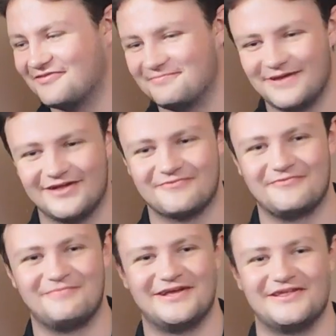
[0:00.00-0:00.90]
this bass for
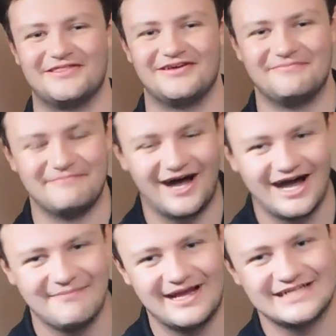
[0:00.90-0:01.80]
me. The
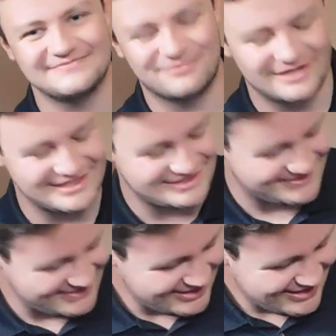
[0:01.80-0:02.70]
high mass bridge
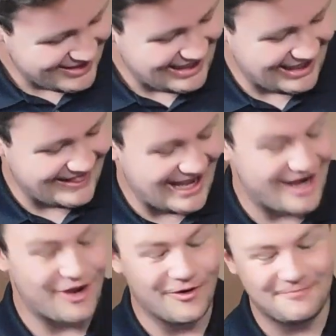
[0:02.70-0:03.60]
and
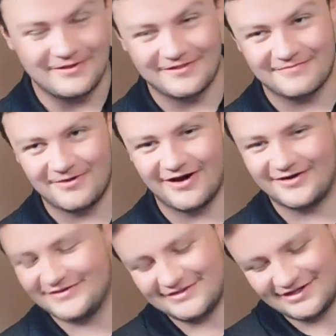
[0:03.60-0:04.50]
that open spot
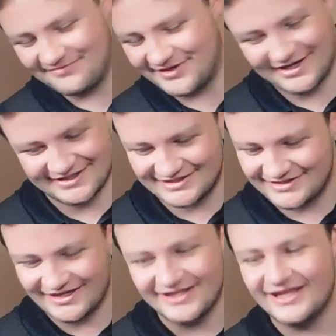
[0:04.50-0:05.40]
on the TBX.
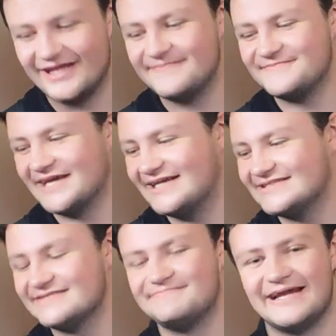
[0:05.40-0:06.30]
It takes
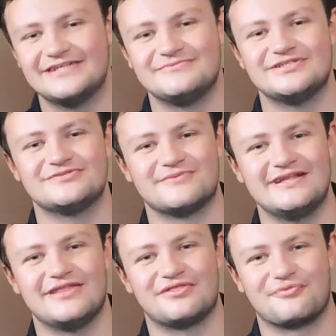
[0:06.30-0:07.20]
this bass, which is
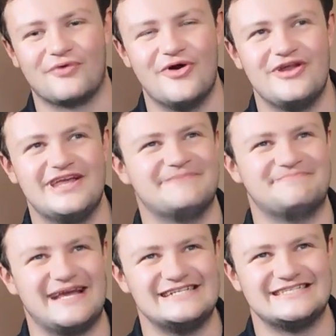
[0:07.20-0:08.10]
really throaty and
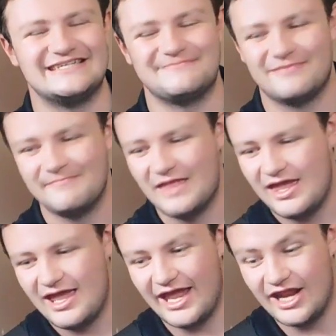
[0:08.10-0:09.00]
bassy,
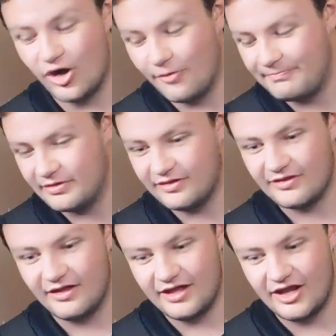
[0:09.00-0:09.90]
and it opens
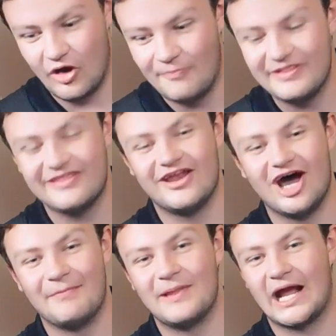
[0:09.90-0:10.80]
it
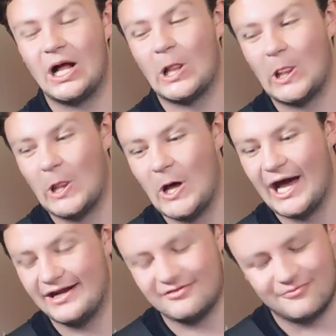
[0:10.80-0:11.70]
up like a
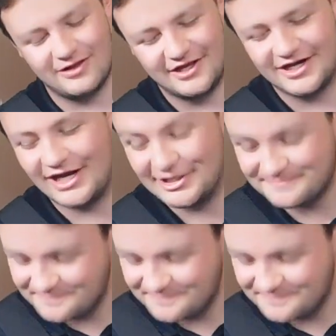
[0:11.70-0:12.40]
lot. It's really nice.